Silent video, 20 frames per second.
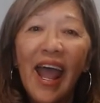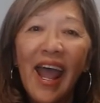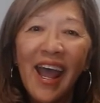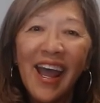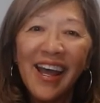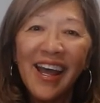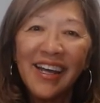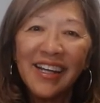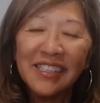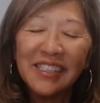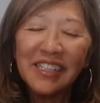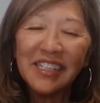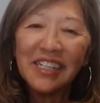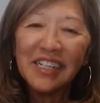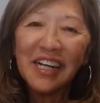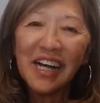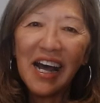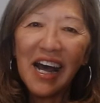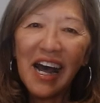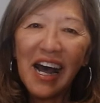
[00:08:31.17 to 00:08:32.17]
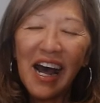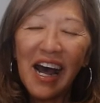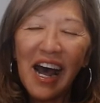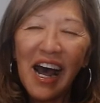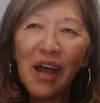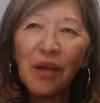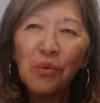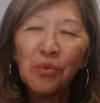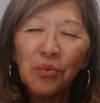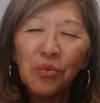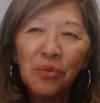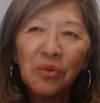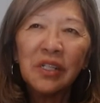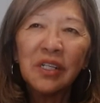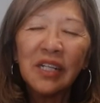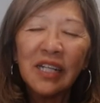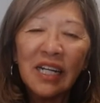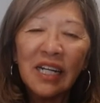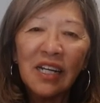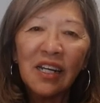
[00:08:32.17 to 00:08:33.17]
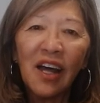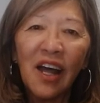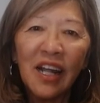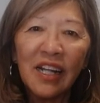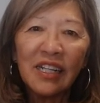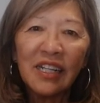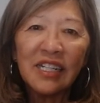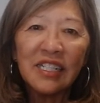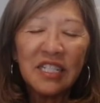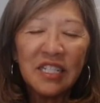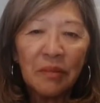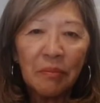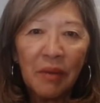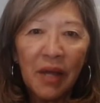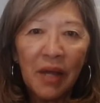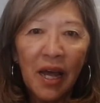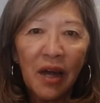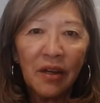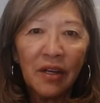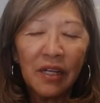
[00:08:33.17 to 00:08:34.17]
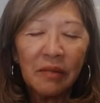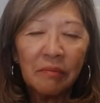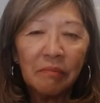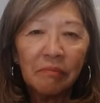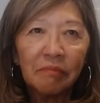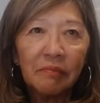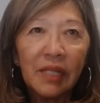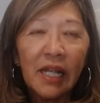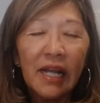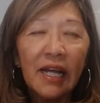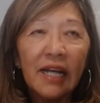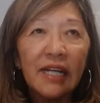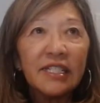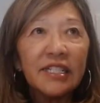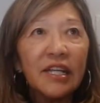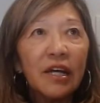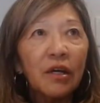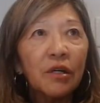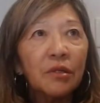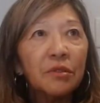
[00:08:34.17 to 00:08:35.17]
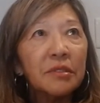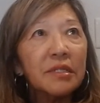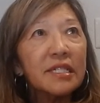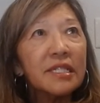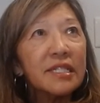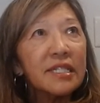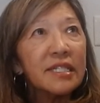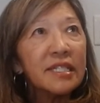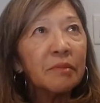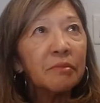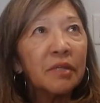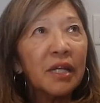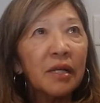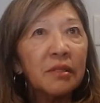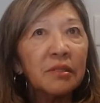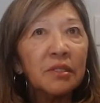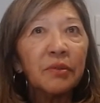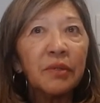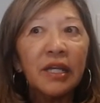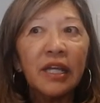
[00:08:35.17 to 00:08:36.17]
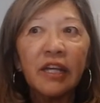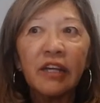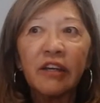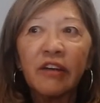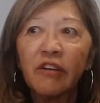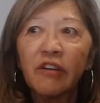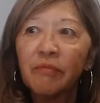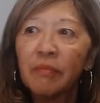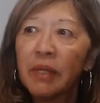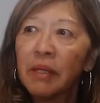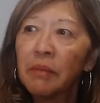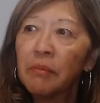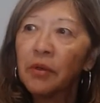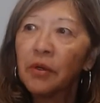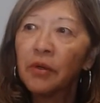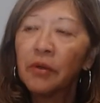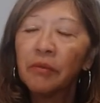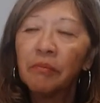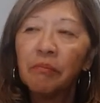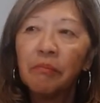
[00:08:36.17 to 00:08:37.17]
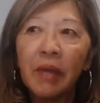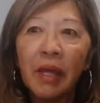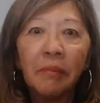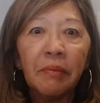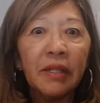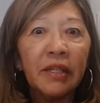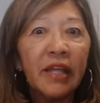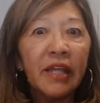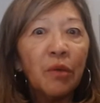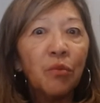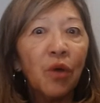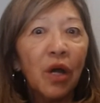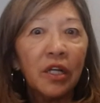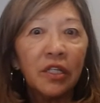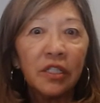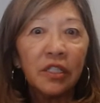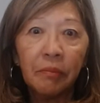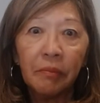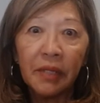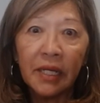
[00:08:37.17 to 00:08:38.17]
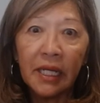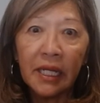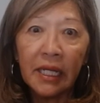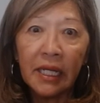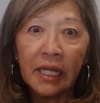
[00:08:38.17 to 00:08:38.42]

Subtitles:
and I really like this about it. So sometimes we hear people, maybe they want to